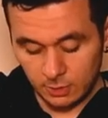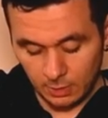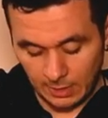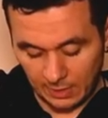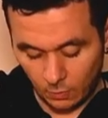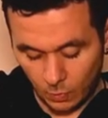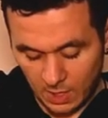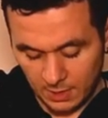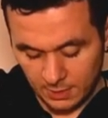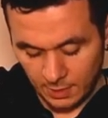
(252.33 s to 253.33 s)
like
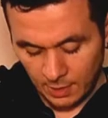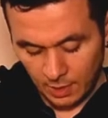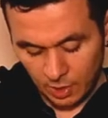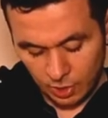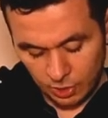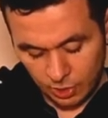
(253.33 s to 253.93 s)
one,